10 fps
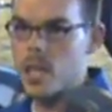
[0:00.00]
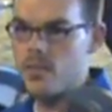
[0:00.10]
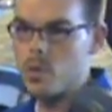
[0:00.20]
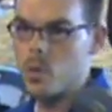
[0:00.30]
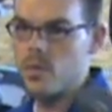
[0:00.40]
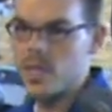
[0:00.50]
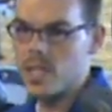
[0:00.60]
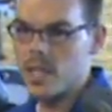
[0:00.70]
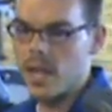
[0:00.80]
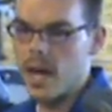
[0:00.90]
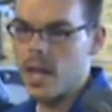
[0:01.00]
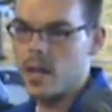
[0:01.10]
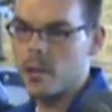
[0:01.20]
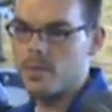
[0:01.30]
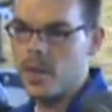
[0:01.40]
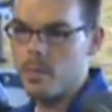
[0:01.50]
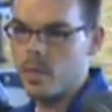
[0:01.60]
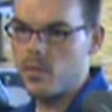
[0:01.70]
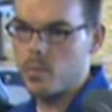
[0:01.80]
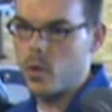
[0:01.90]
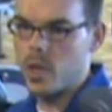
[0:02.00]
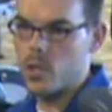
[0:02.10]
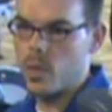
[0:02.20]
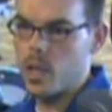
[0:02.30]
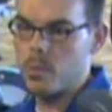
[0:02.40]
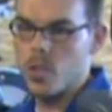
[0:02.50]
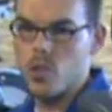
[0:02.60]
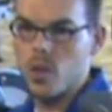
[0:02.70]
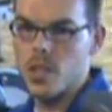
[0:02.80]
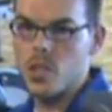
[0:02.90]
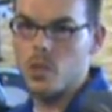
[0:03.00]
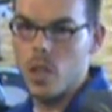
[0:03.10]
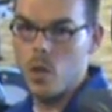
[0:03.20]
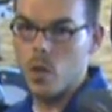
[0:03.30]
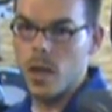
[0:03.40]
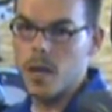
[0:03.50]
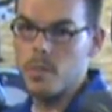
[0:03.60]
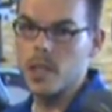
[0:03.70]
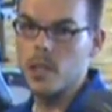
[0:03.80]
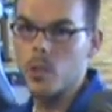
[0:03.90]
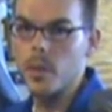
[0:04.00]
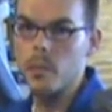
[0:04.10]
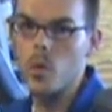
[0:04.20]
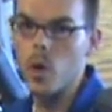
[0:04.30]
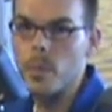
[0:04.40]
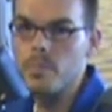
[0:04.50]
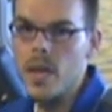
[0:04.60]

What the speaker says: If you move the seat higher, that pivot point will help you stress your lower abs a little bit more.